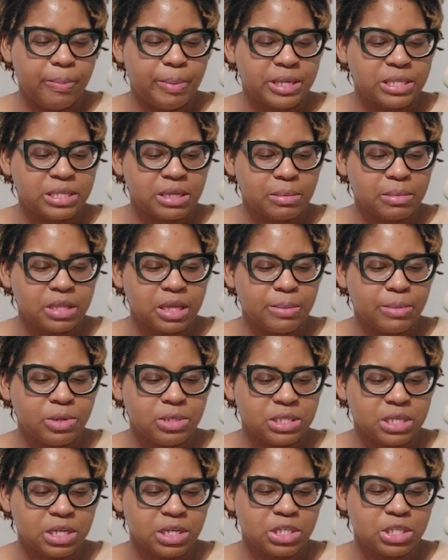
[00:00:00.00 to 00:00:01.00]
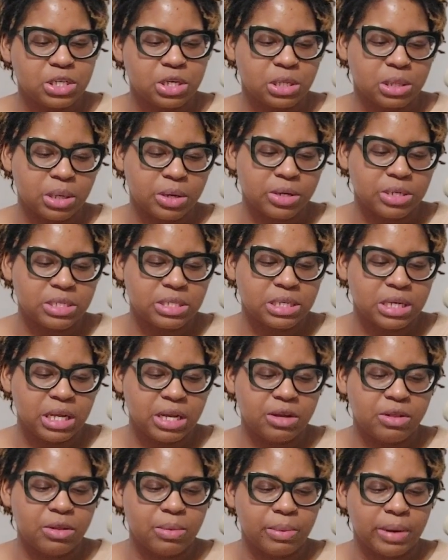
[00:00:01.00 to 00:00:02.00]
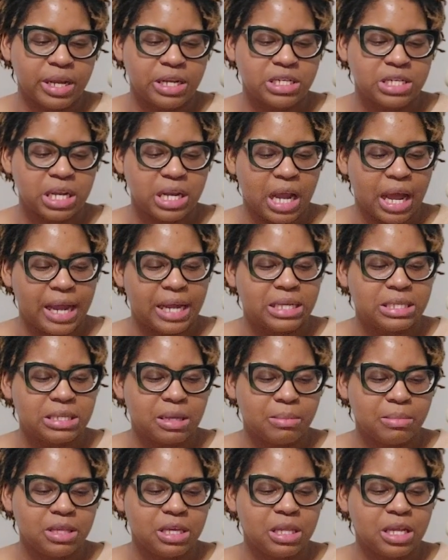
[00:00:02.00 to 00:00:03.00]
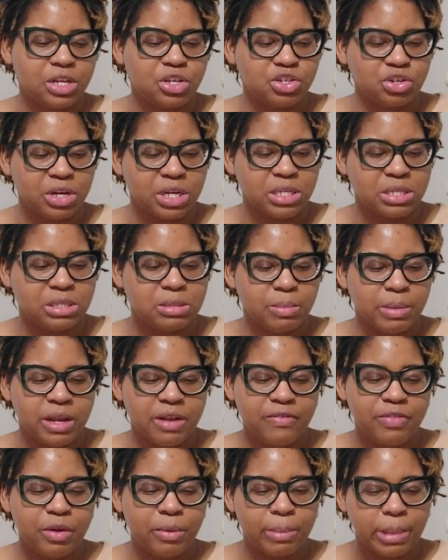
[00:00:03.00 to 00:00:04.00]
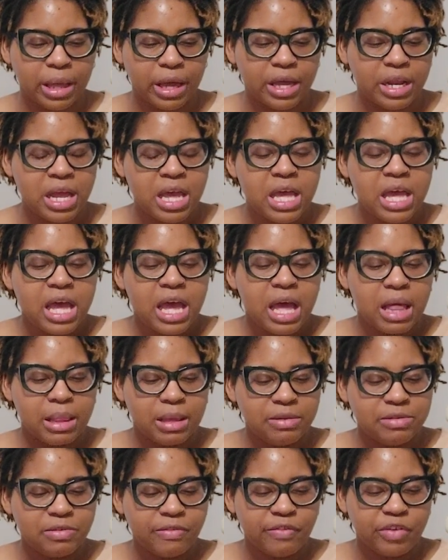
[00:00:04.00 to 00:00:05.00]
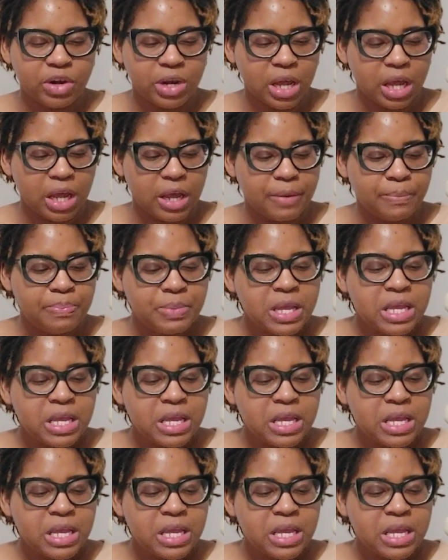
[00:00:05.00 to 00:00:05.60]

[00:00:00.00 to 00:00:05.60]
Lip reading: but something more sinister lurks near the ranch at night, something that drains men of their blood and leaves them for dead.